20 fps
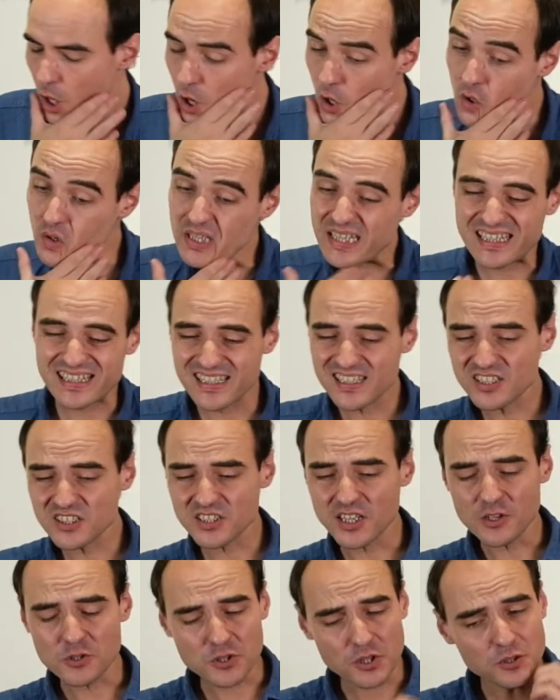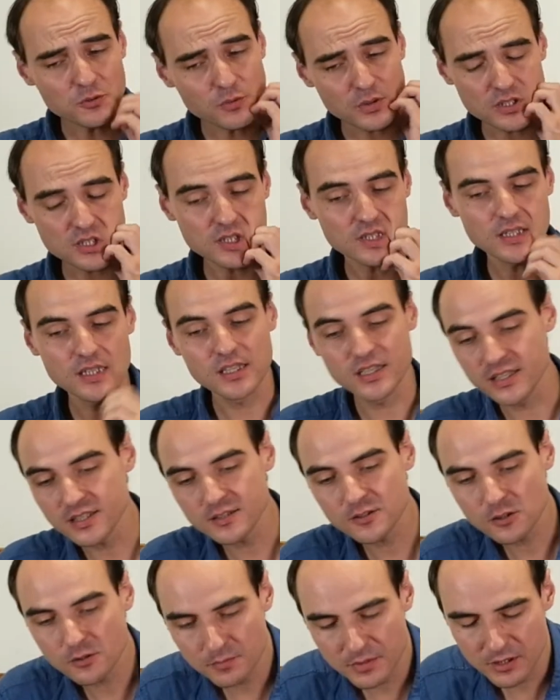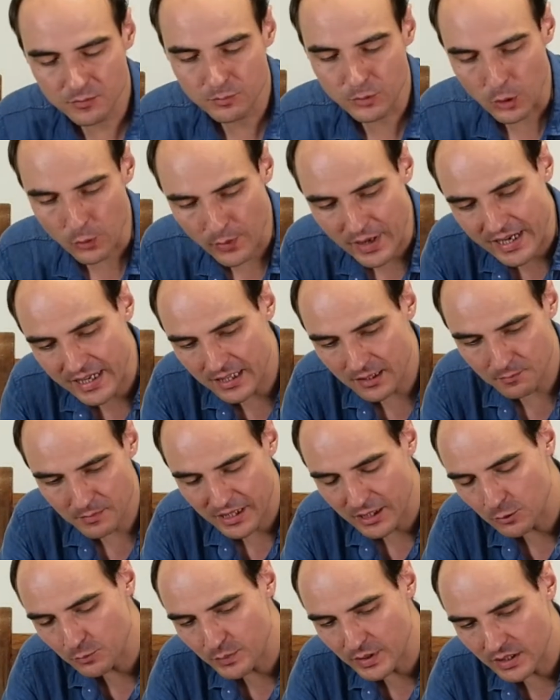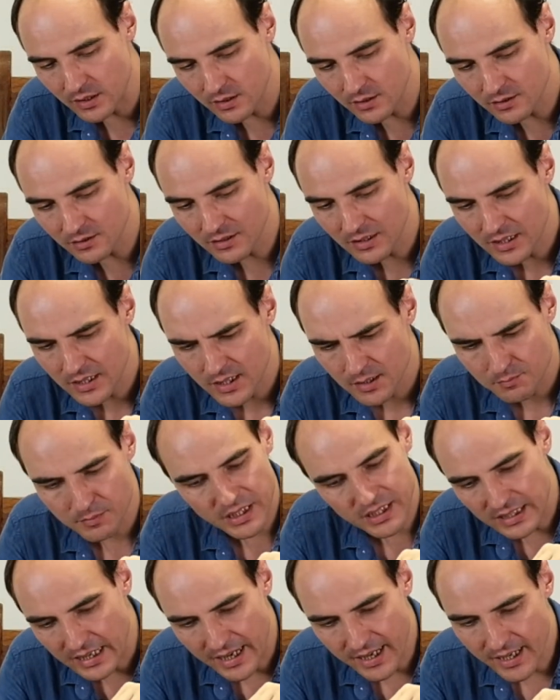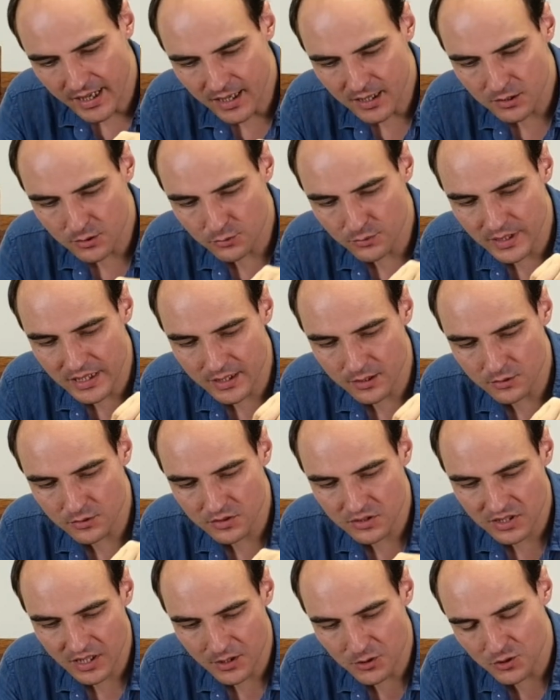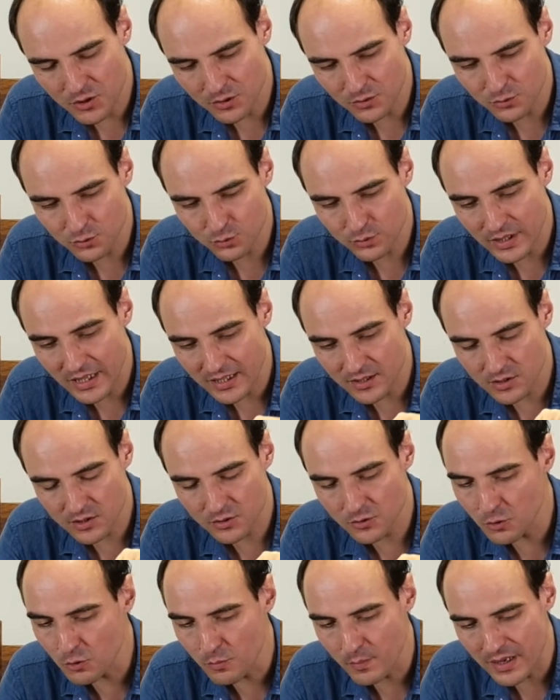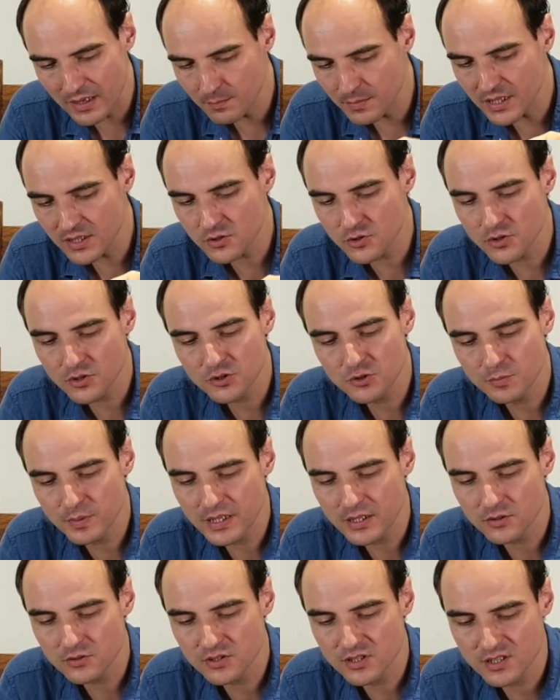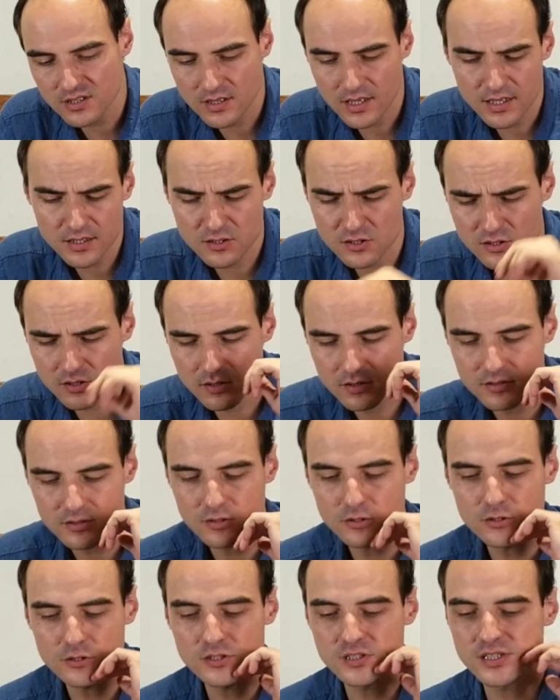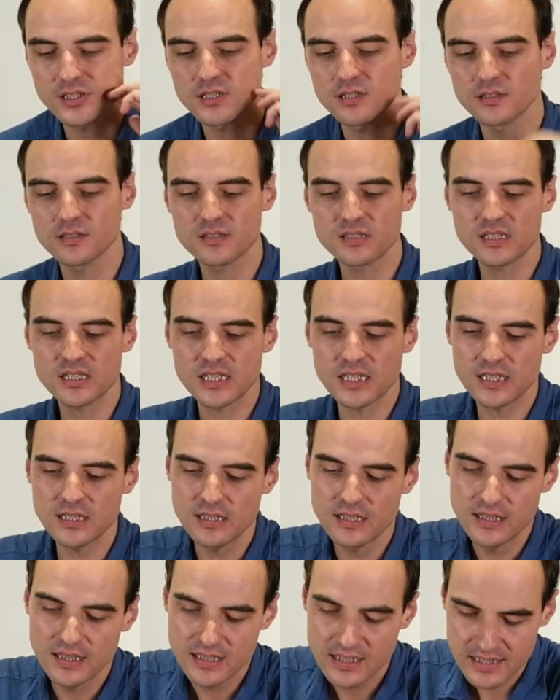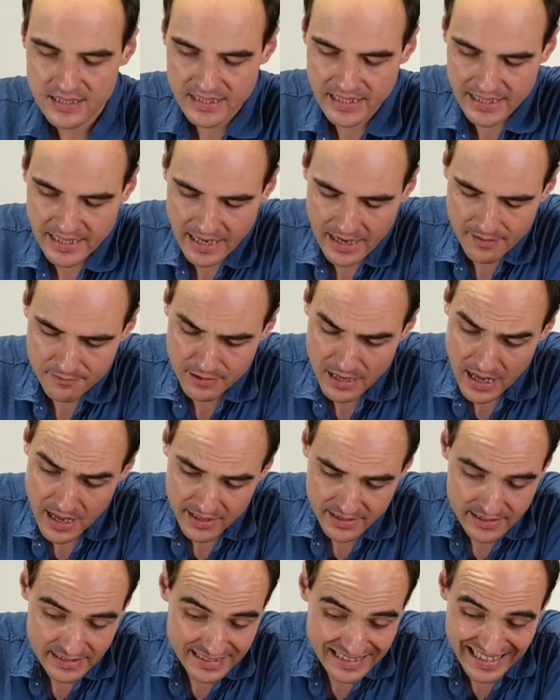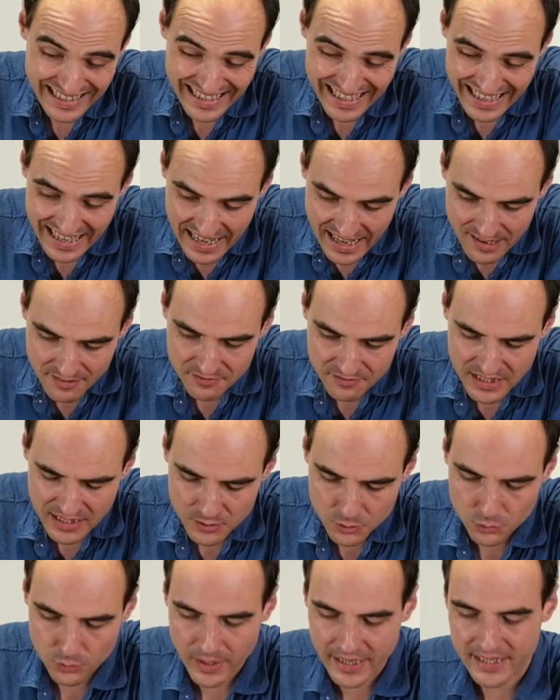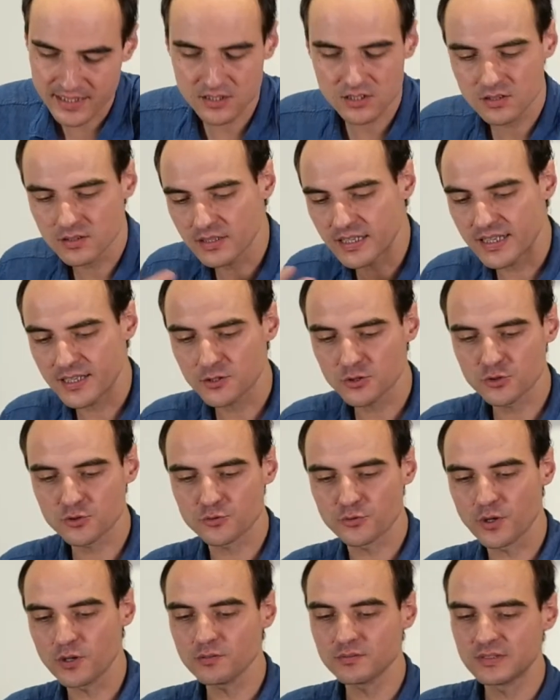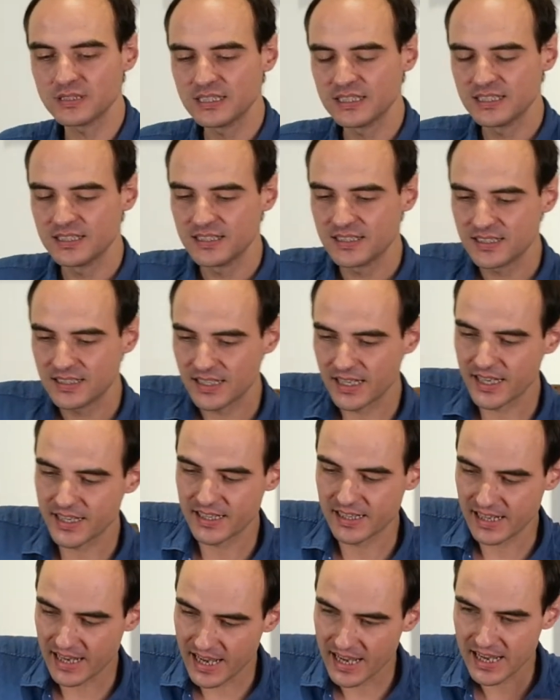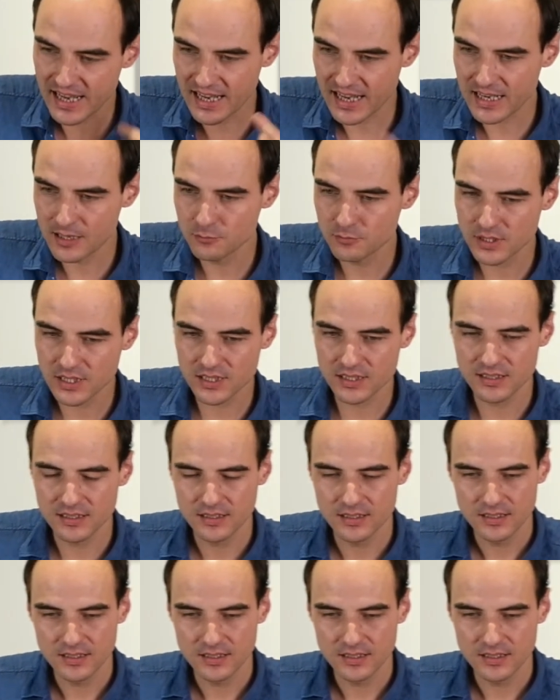Okay, this session was a little bit boring in my opinion, but I had a really good session 2 days ago. Maybe it's just because it's the third tea that I have. That's why it's not as strong, and I will